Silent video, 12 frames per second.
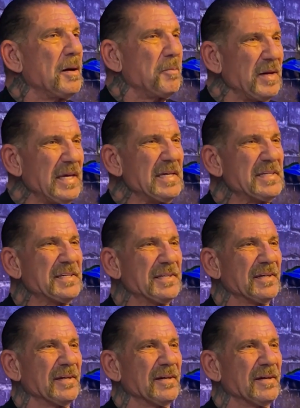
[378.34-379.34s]
peace.
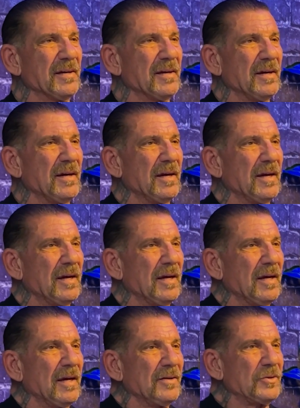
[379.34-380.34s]

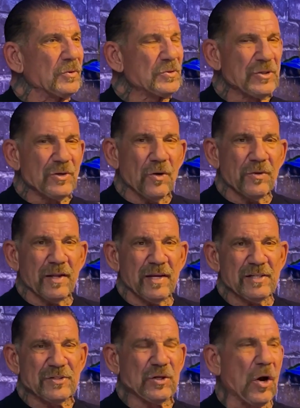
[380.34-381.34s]
Don't you know that
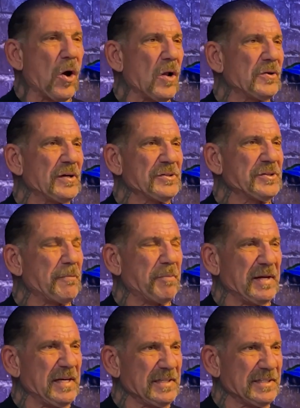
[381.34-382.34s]
He's called us to
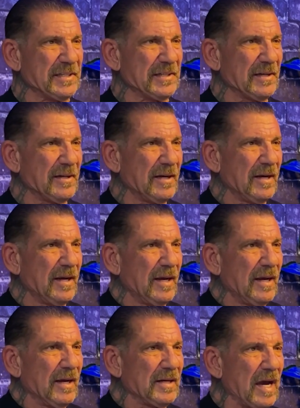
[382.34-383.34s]
peace?
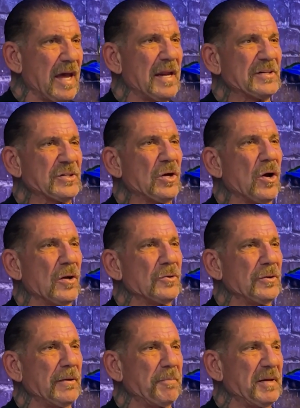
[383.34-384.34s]
God has called
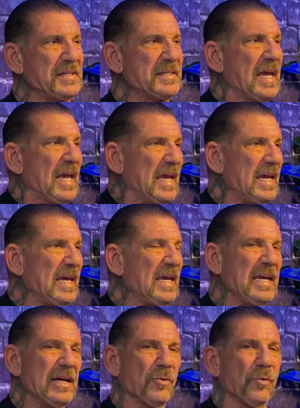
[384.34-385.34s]
you to peace.
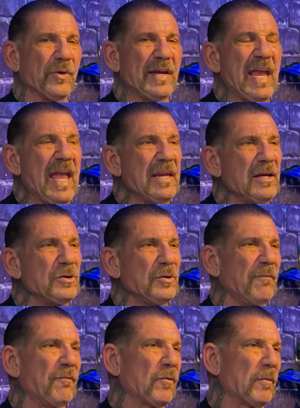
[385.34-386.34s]
He created
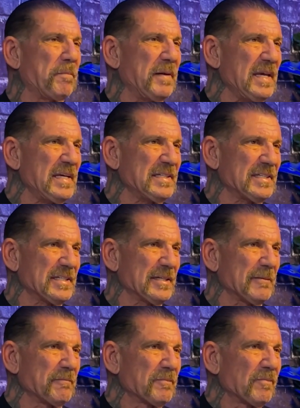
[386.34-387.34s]
you for peace.
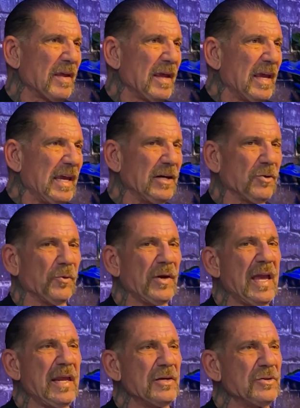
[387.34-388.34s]
He
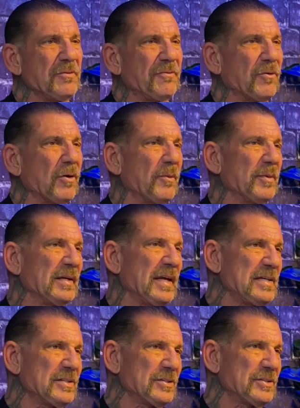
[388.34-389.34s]
created you for a
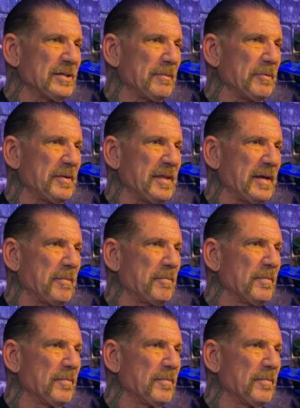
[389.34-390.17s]
relationship with Him.